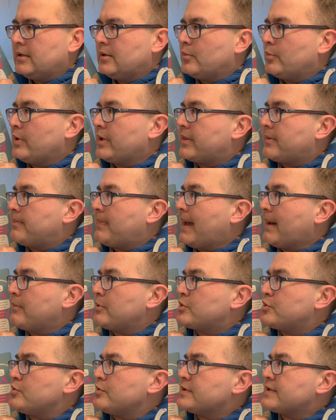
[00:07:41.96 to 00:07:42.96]
With
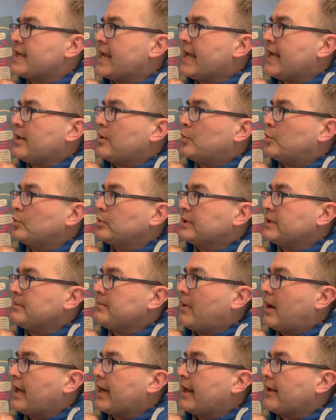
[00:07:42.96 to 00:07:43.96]
Babajoon's hand holding
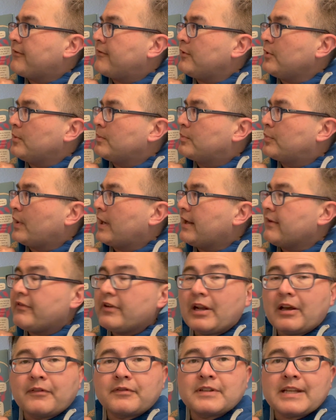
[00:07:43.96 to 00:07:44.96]
mine, I feel brave
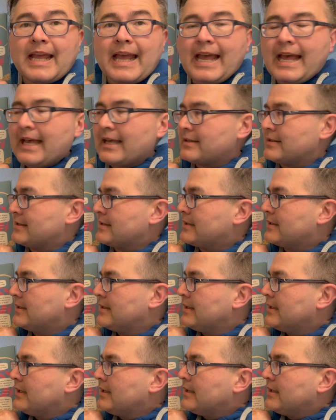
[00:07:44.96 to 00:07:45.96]
enough to ask.
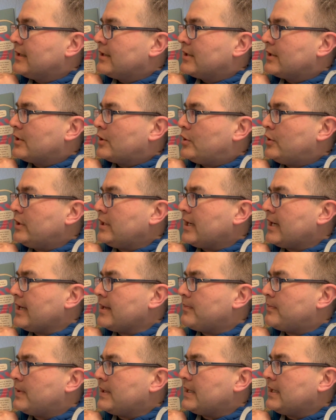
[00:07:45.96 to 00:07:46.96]
Could I
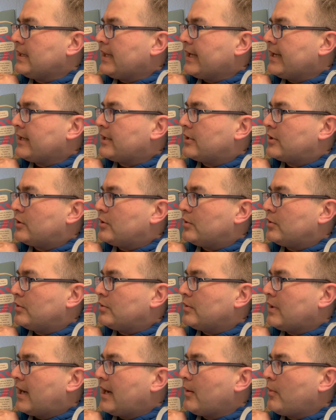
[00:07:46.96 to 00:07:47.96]
be like
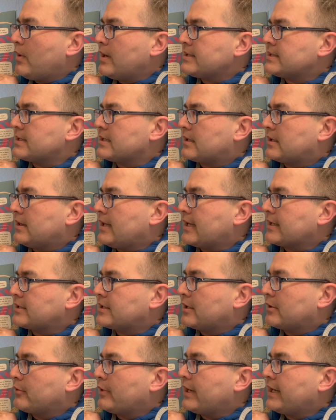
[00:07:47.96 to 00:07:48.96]
you? I want to collect
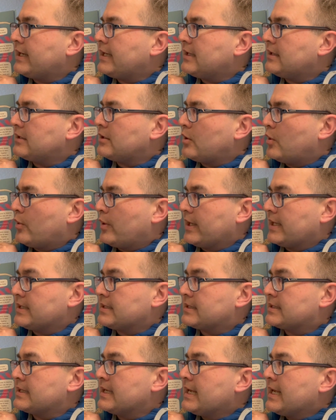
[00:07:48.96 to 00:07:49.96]
Iranian
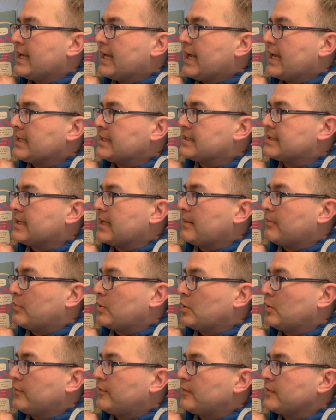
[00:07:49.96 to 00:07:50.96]
coins and sing
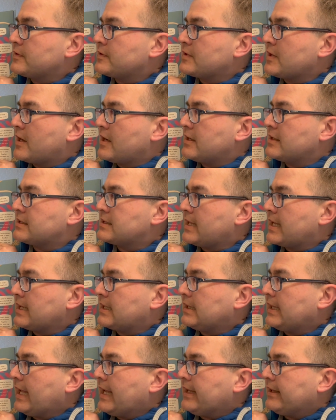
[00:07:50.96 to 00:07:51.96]
beautiful songs
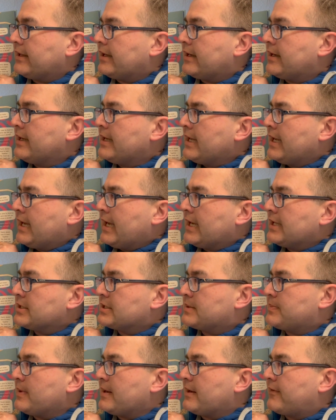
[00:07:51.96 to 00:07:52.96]
like Layla and
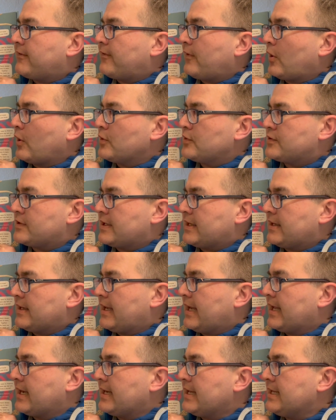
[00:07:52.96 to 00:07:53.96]
speak Farsi
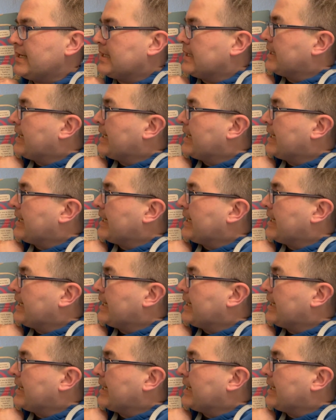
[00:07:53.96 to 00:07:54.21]
and eat